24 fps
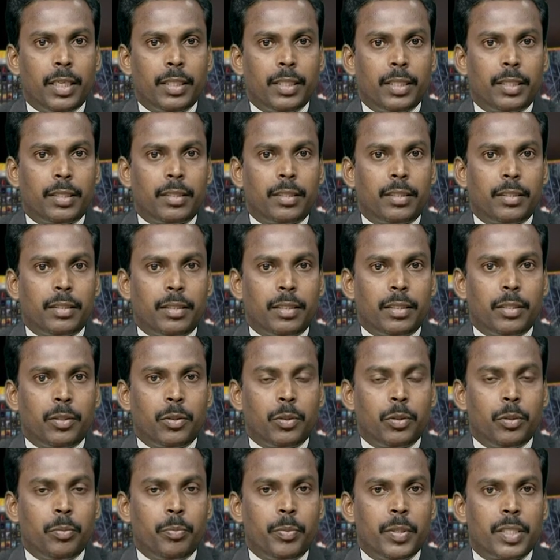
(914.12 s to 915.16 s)
and the third
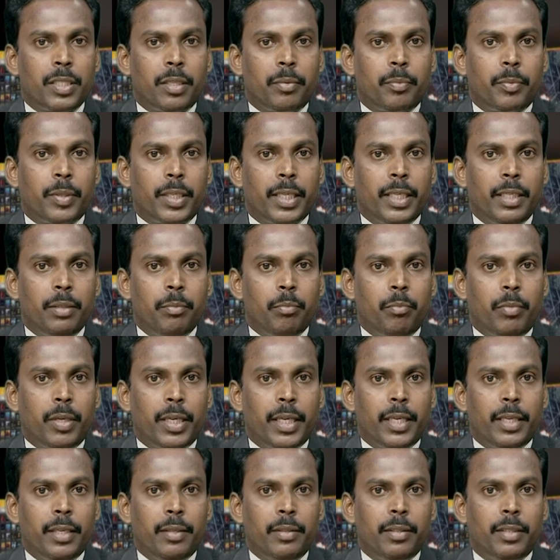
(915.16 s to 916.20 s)
group is obtained
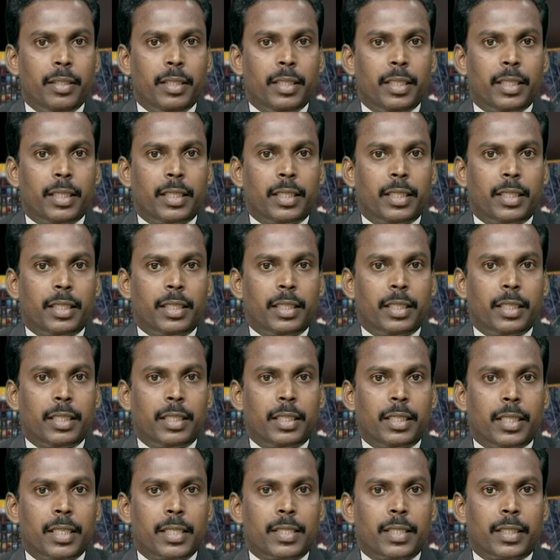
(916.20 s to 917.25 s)
by
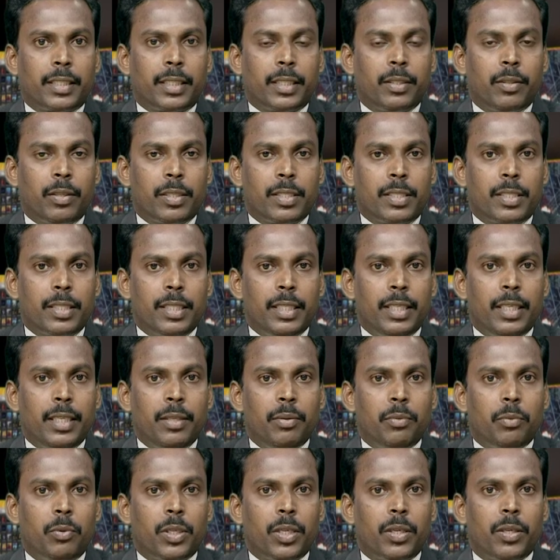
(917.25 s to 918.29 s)
constructing or
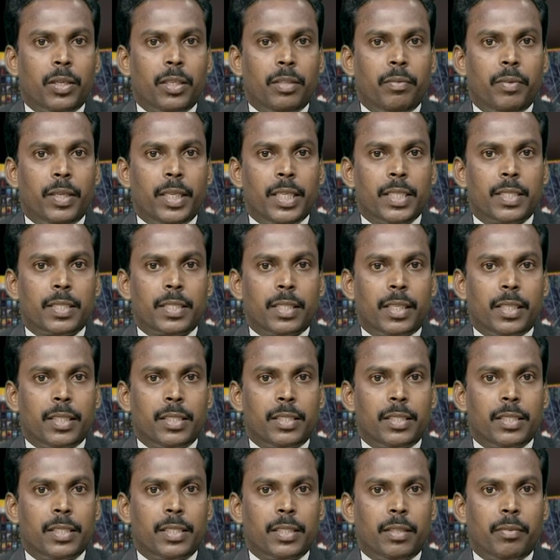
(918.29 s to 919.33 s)
seeing what are all the various
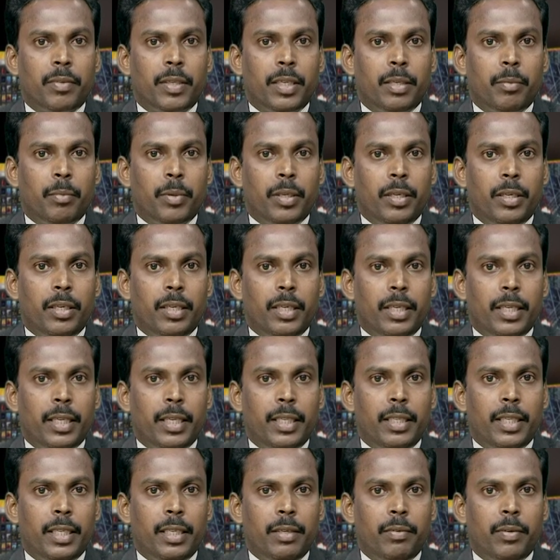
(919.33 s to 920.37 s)
transitions available
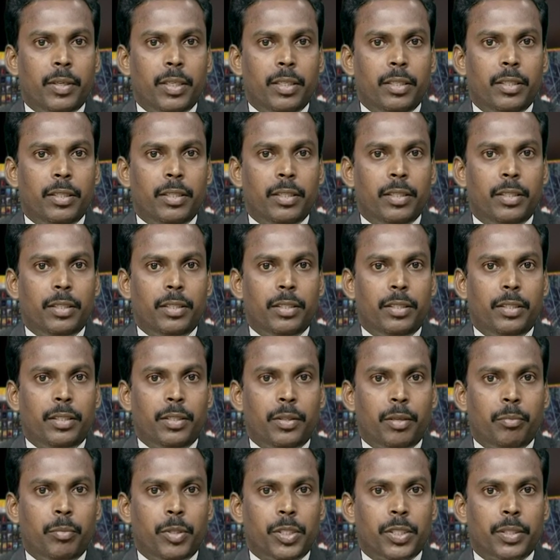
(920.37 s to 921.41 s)
in the given
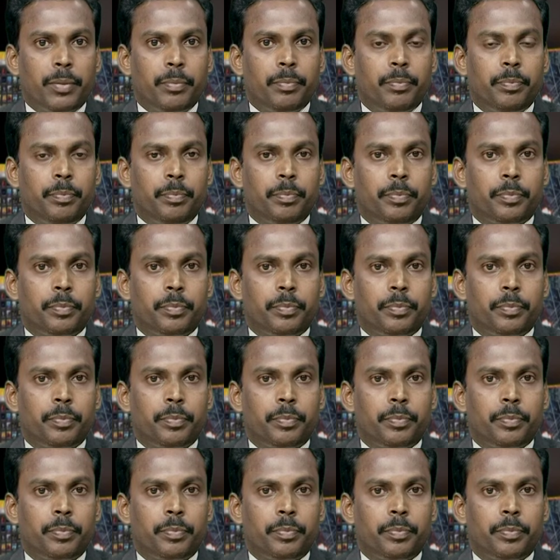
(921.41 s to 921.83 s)
Turing machine.